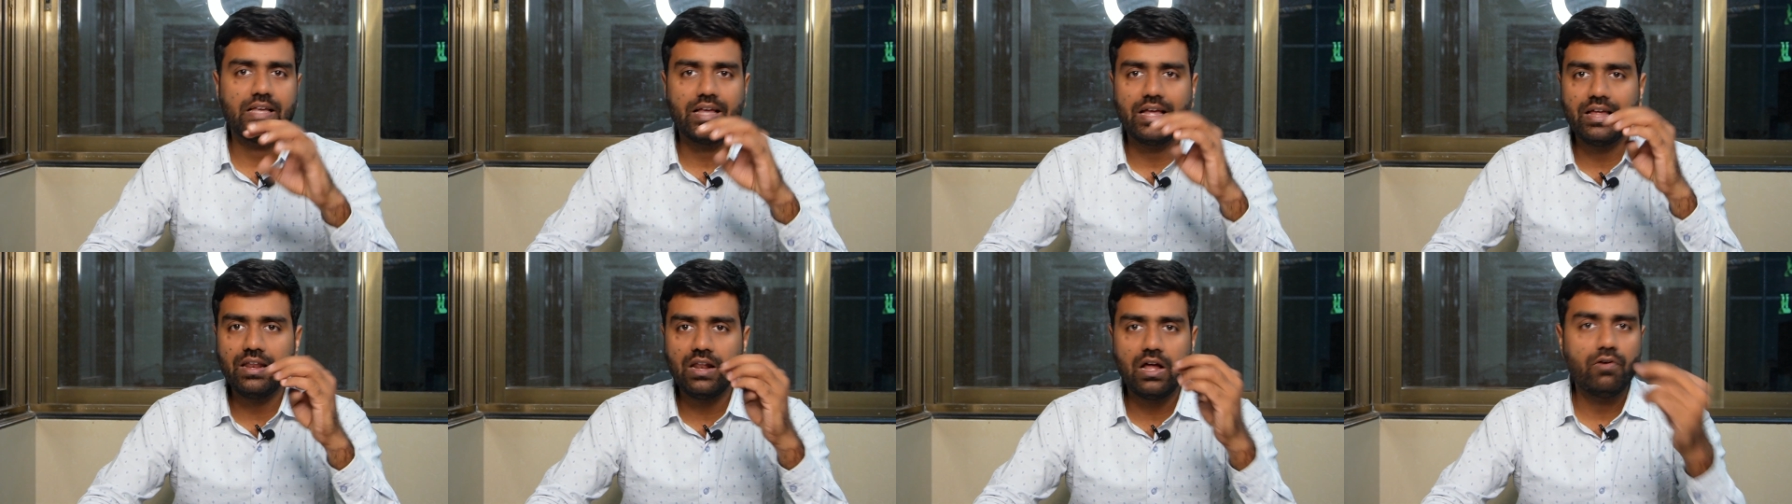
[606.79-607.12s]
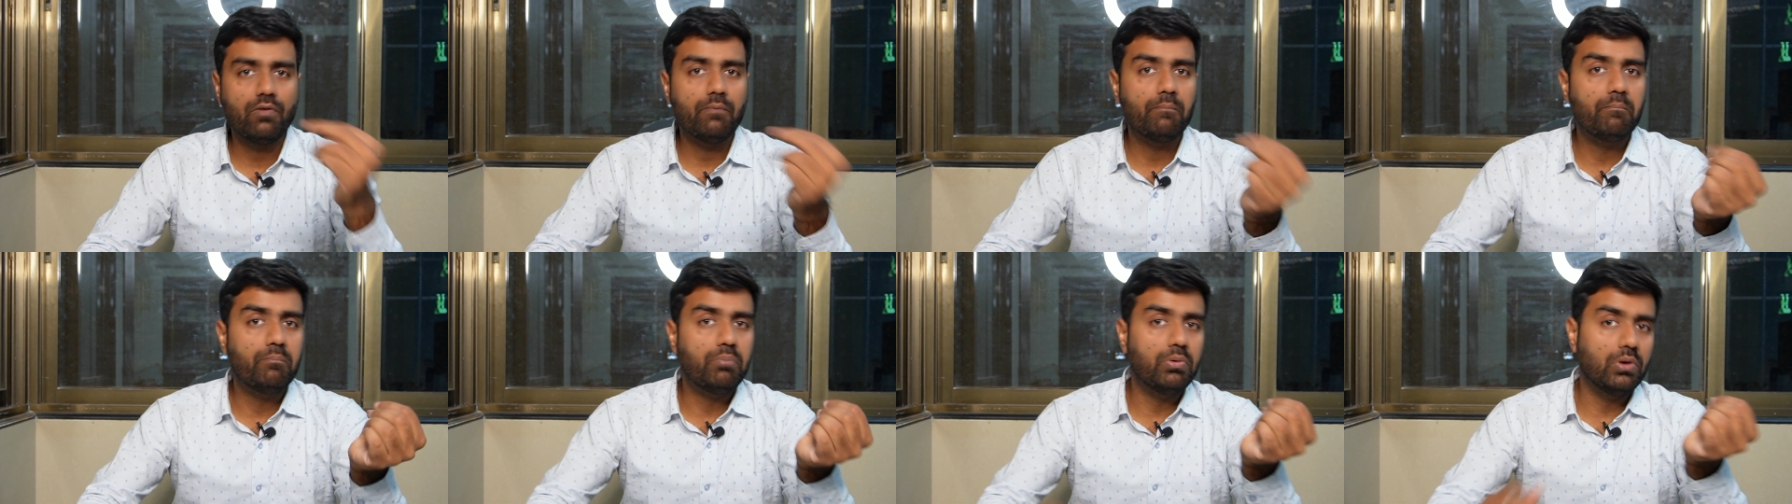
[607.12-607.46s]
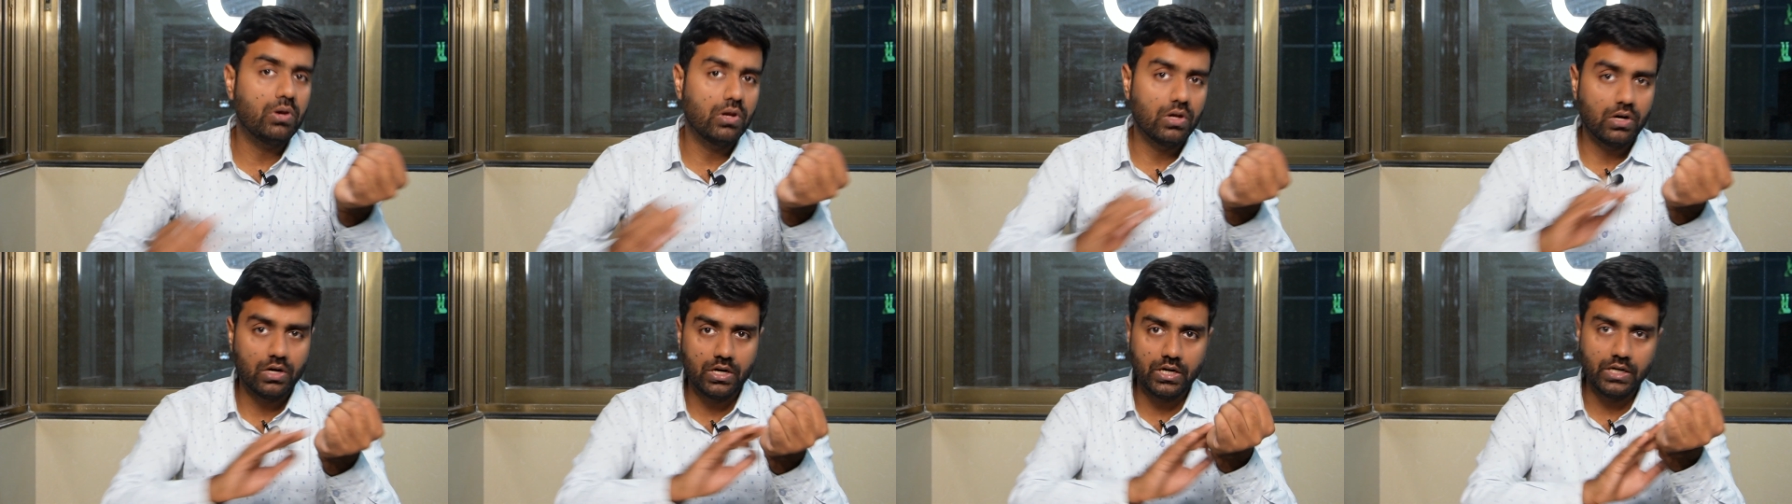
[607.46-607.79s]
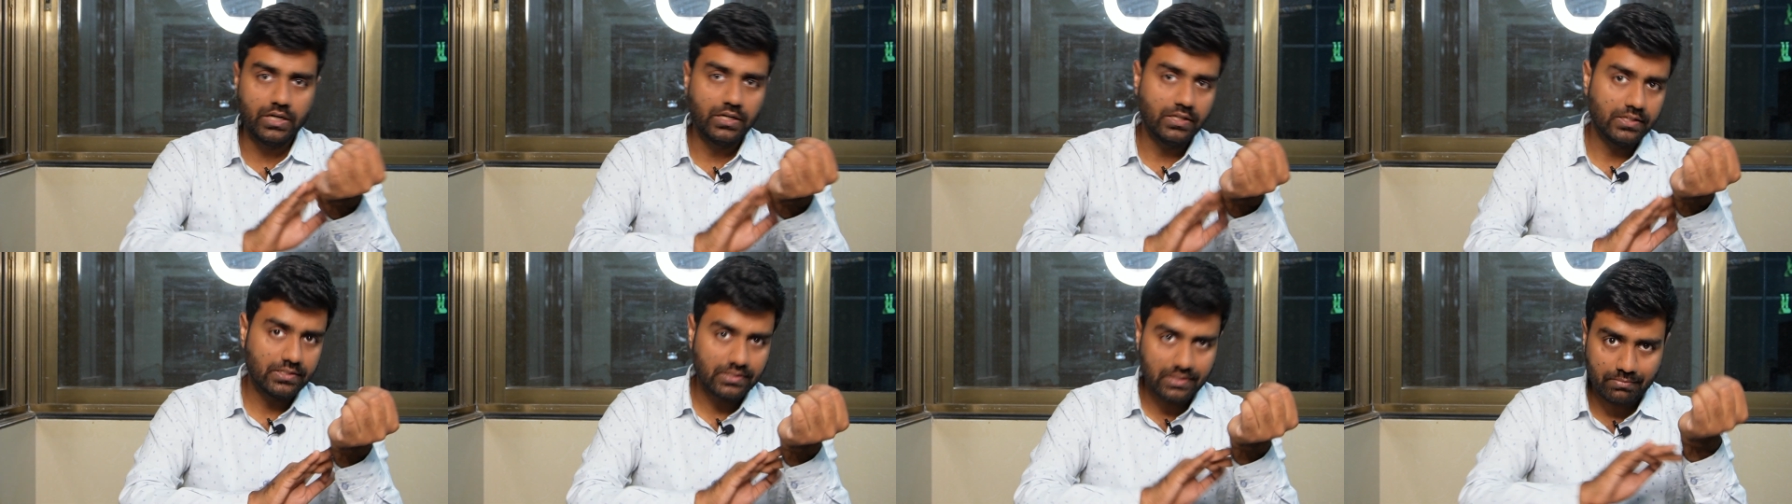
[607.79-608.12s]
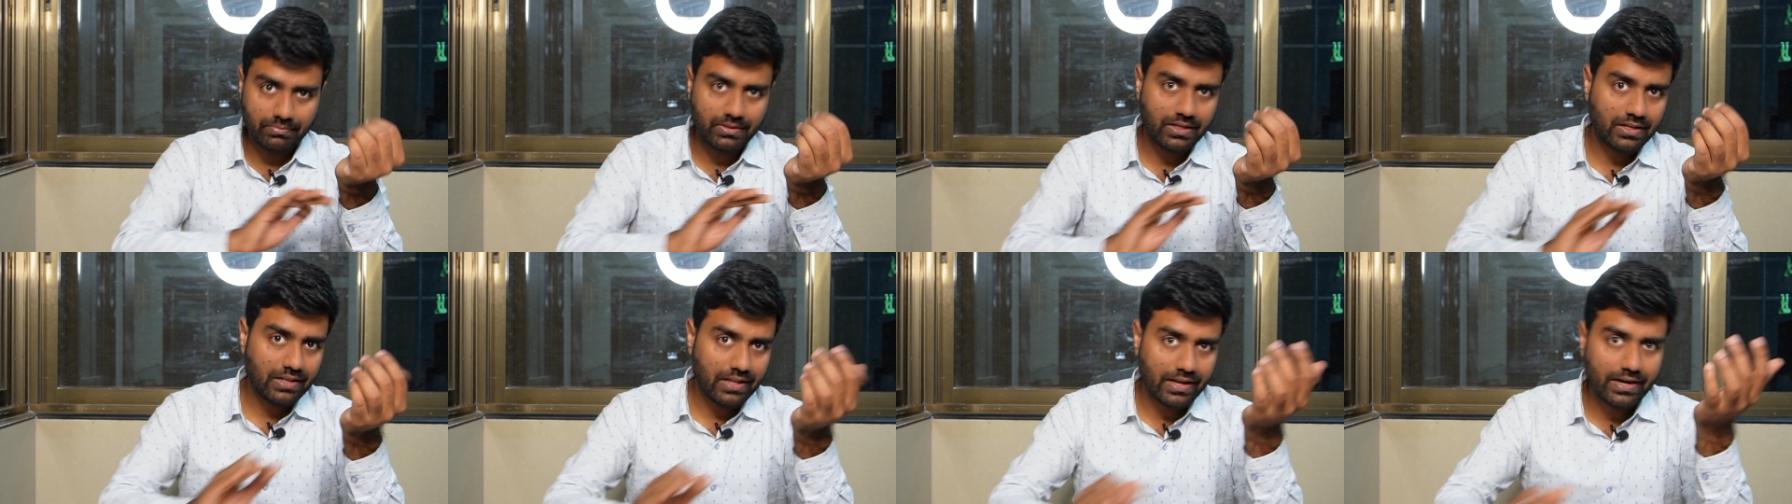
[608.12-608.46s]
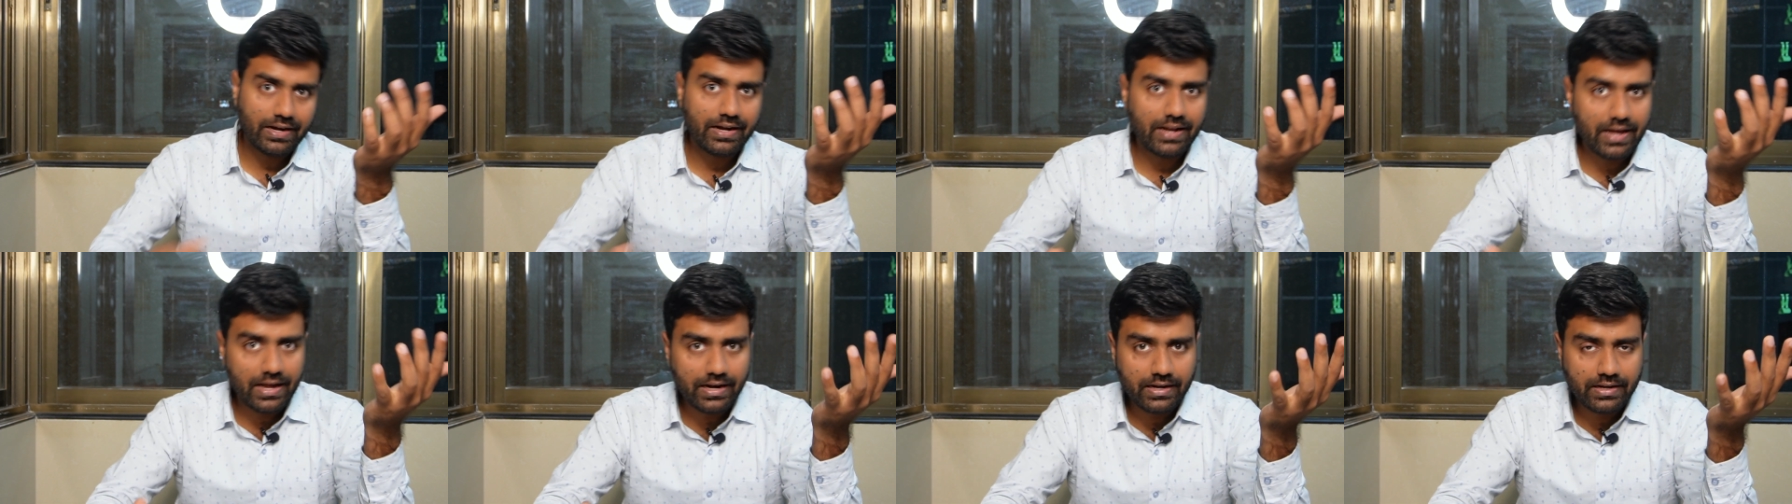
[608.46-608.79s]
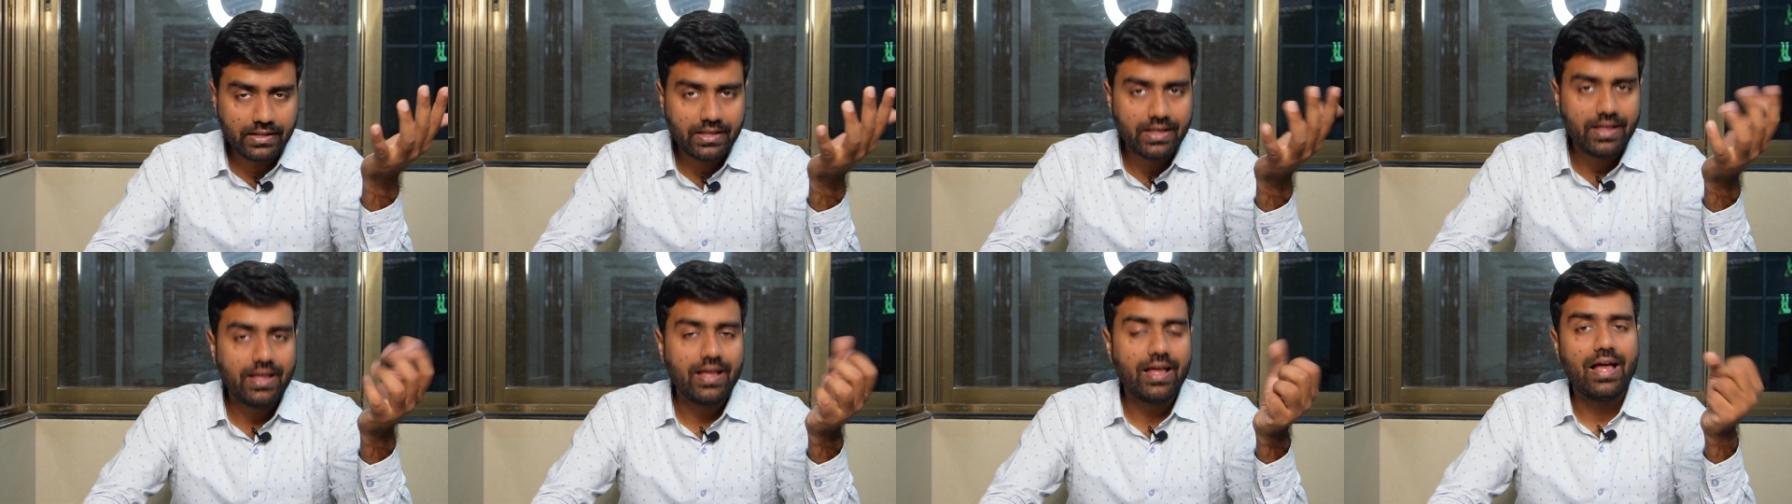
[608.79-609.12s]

in our blood, something like that,